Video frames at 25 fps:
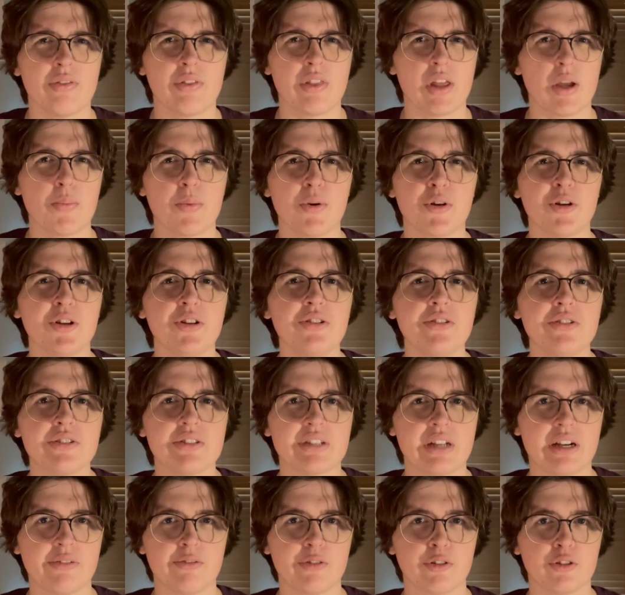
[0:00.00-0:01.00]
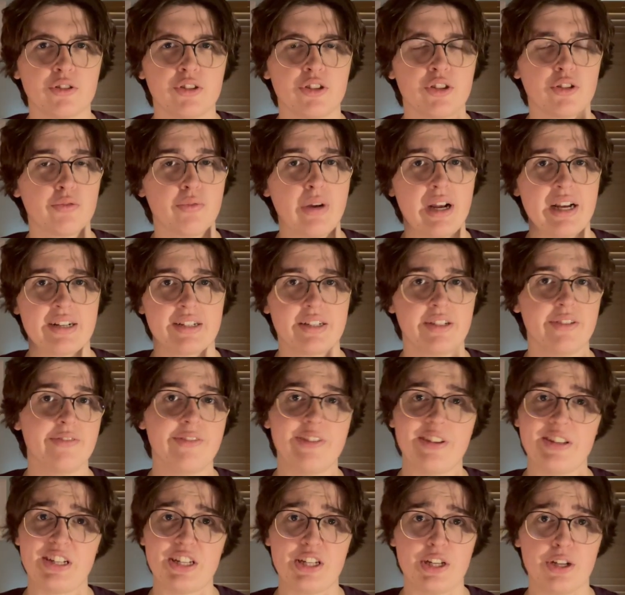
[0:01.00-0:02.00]
They produced several
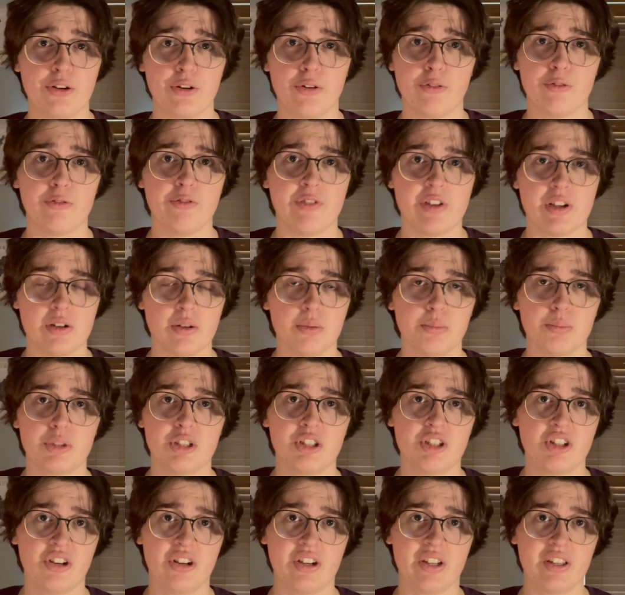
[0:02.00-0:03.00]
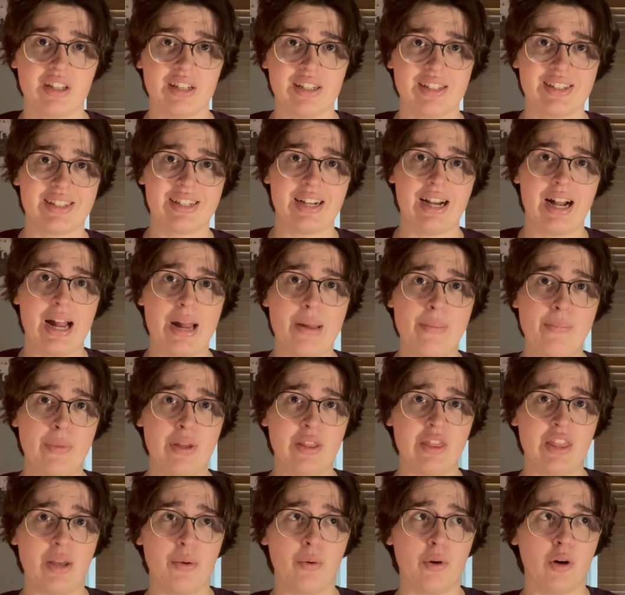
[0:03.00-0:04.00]
direct-to-video films during this time,
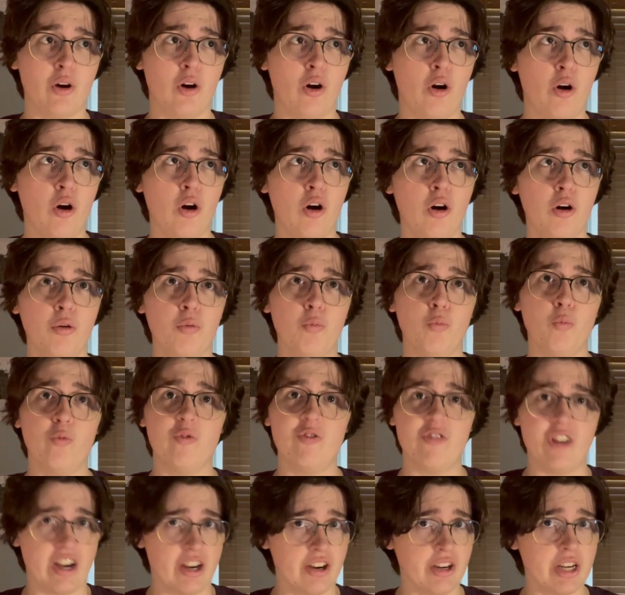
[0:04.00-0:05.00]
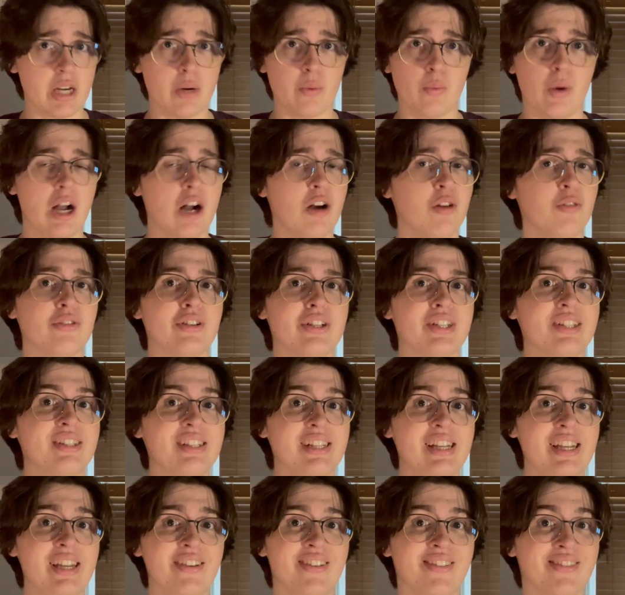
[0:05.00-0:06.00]
but they were all very well
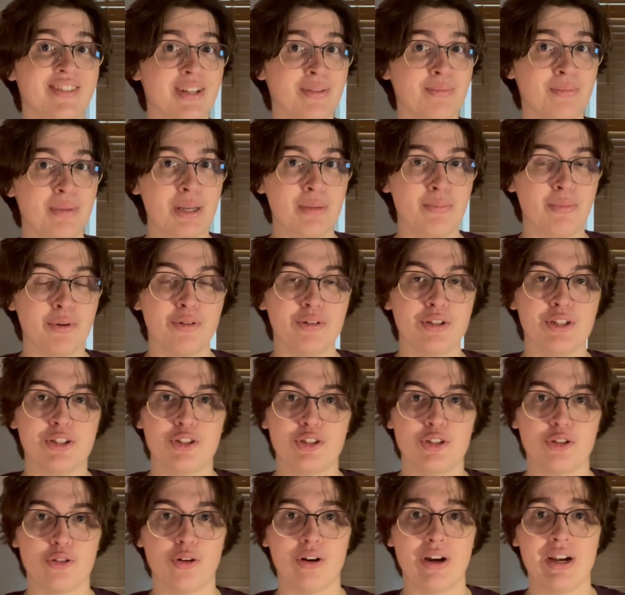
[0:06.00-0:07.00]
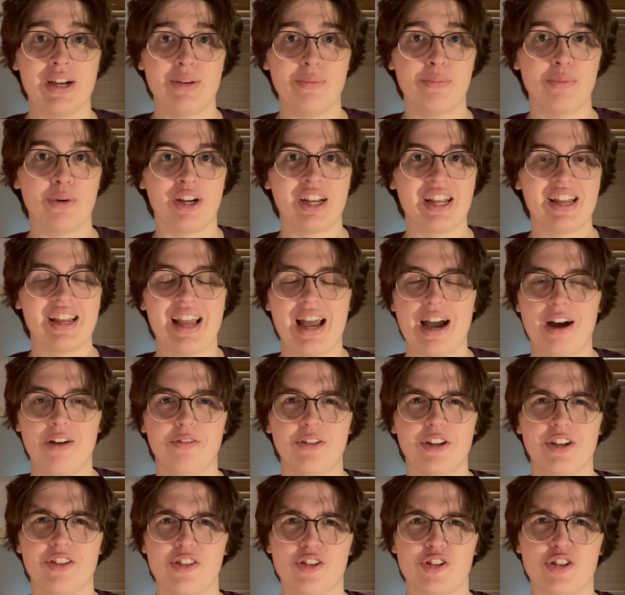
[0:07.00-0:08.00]
received, and people enjoyed bringing
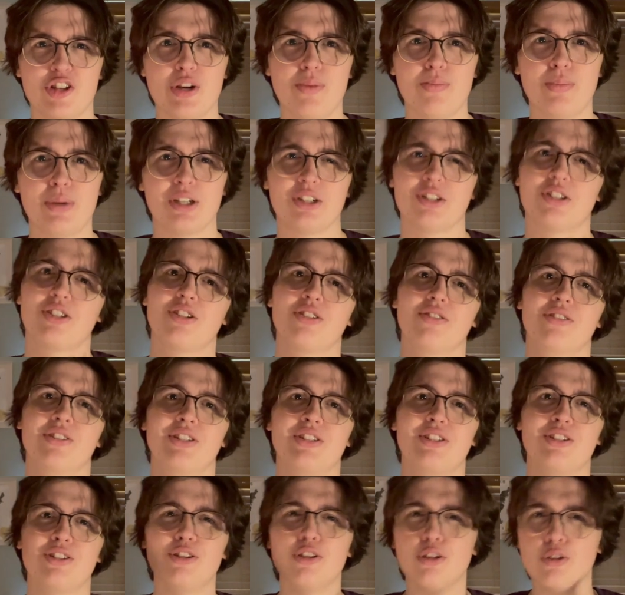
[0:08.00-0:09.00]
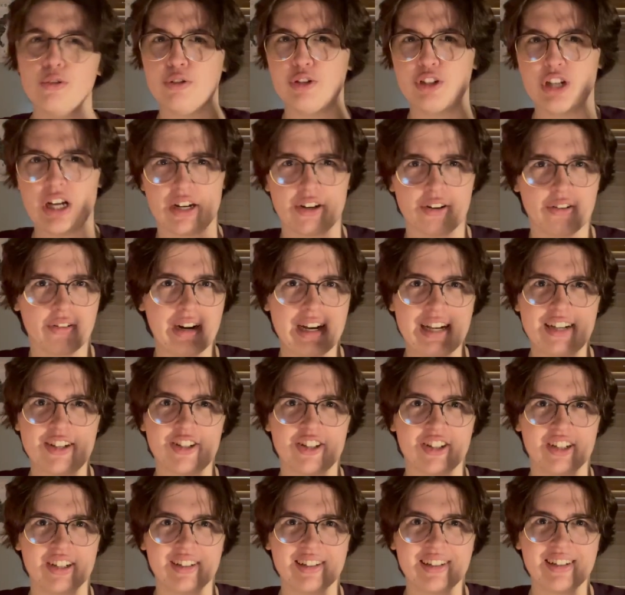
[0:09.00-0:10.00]
Alvin and the Chipmunks to this new
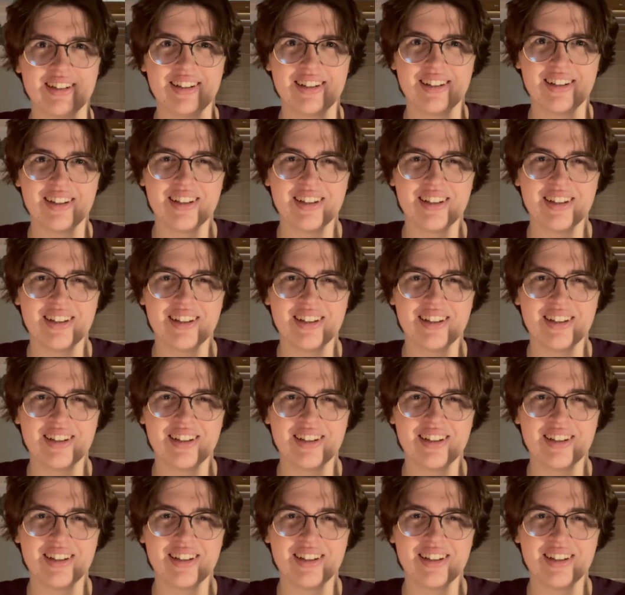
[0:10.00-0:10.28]
generation.